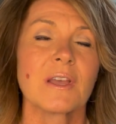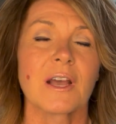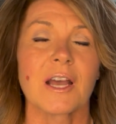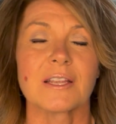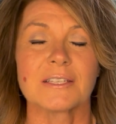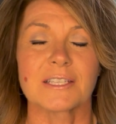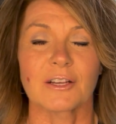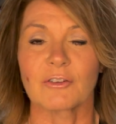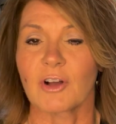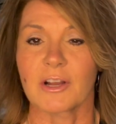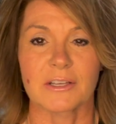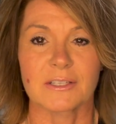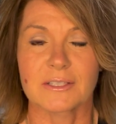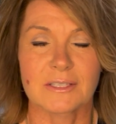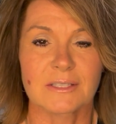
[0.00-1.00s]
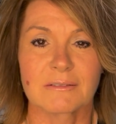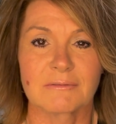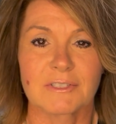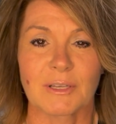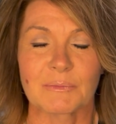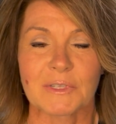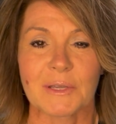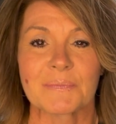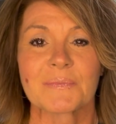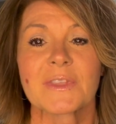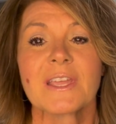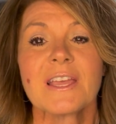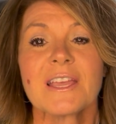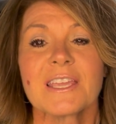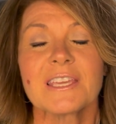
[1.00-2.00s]
until August sometime.
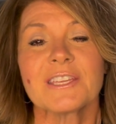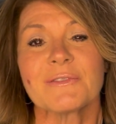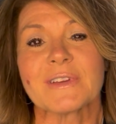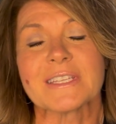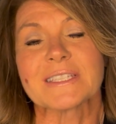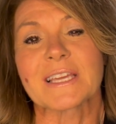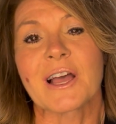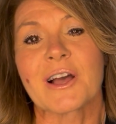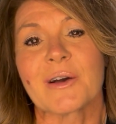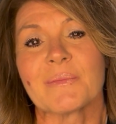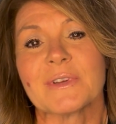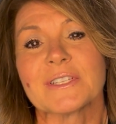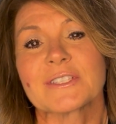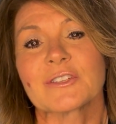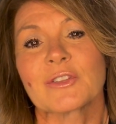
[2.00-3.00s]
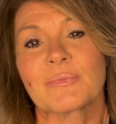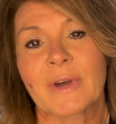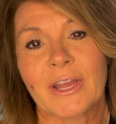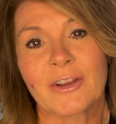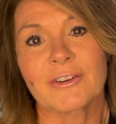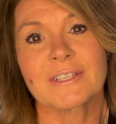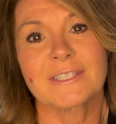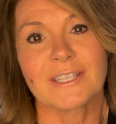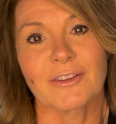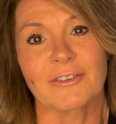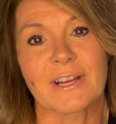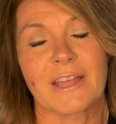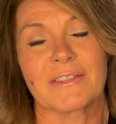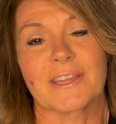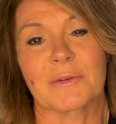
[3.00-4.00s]
Anyways, so the buyer and
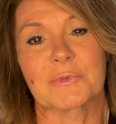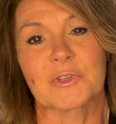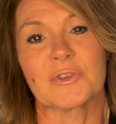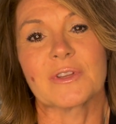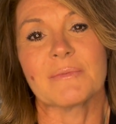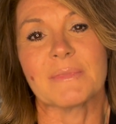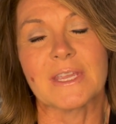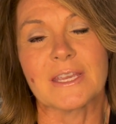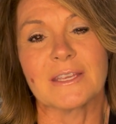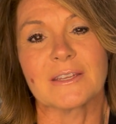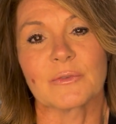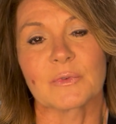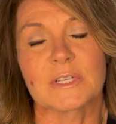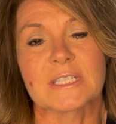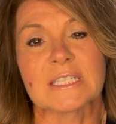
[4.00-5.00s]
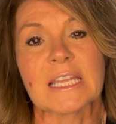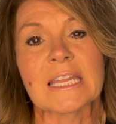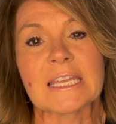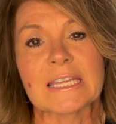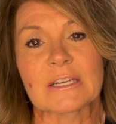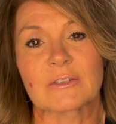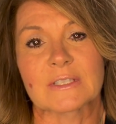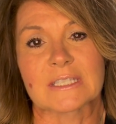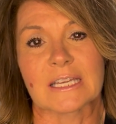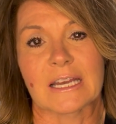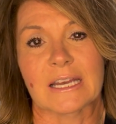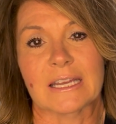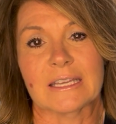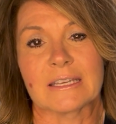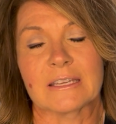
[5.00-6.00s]
seller had the opportunity to meet, and we're standing
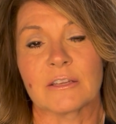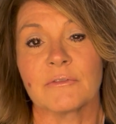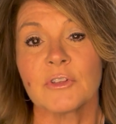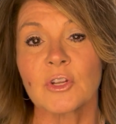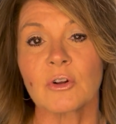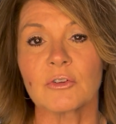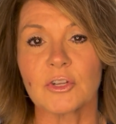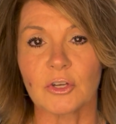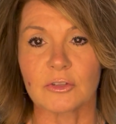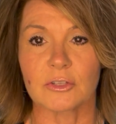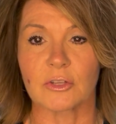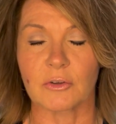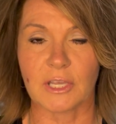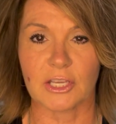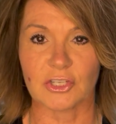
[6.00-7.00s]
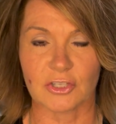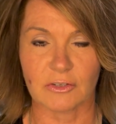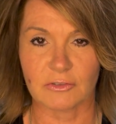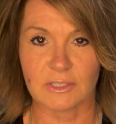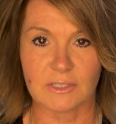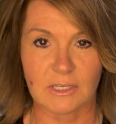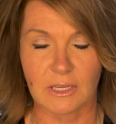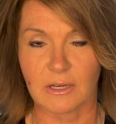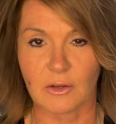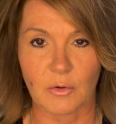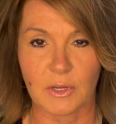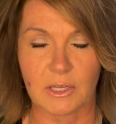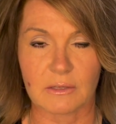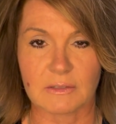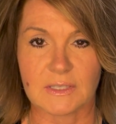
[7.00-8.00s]
outside. And if you don't know the location, I'll just kind of
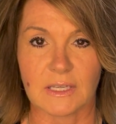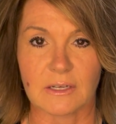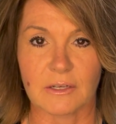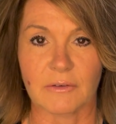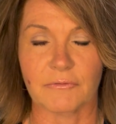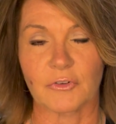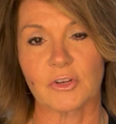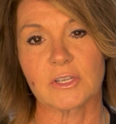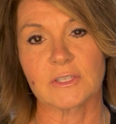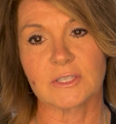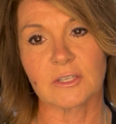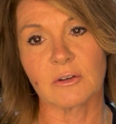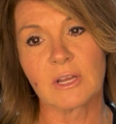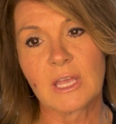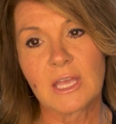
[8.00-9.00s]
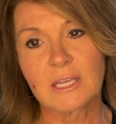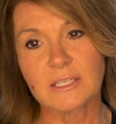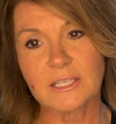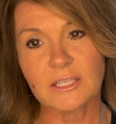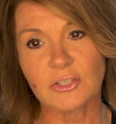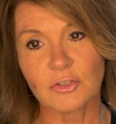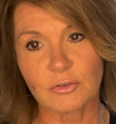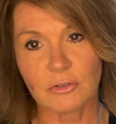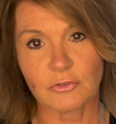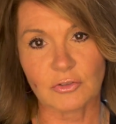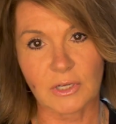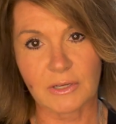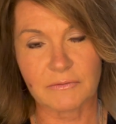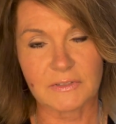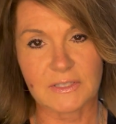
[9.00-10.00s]
quick set it up for you. So 10 Trail
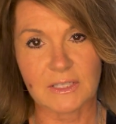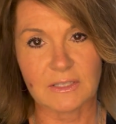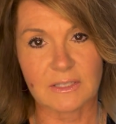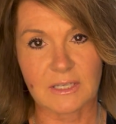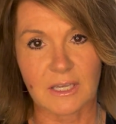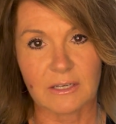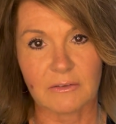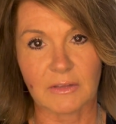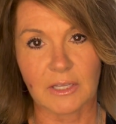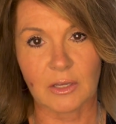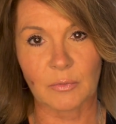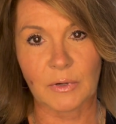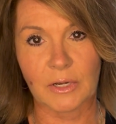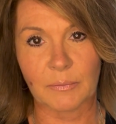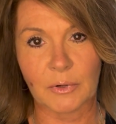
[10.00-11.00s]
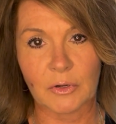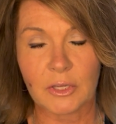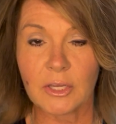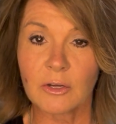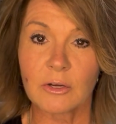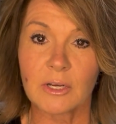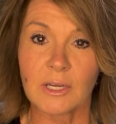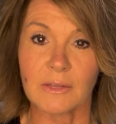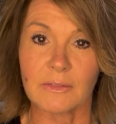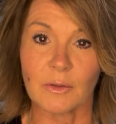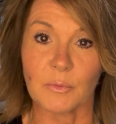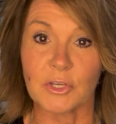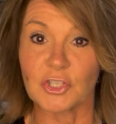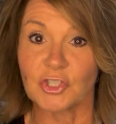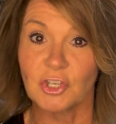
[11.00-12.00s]
Drive sits kind of like right about here, and
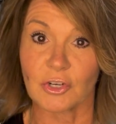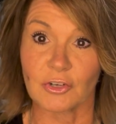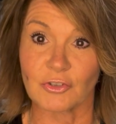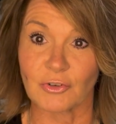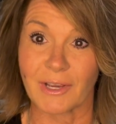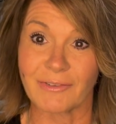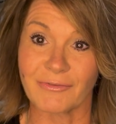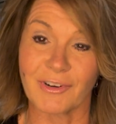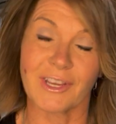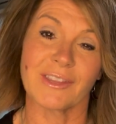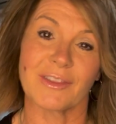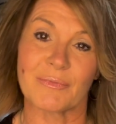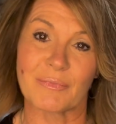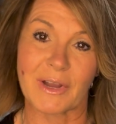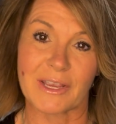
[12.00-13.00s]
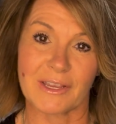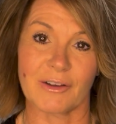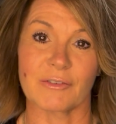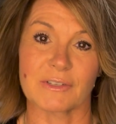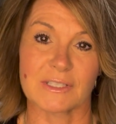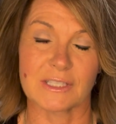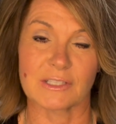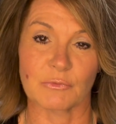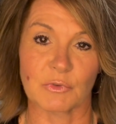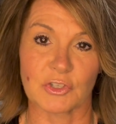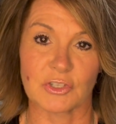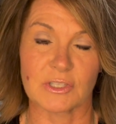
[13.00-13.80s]
then we share a driveway, and then my house, which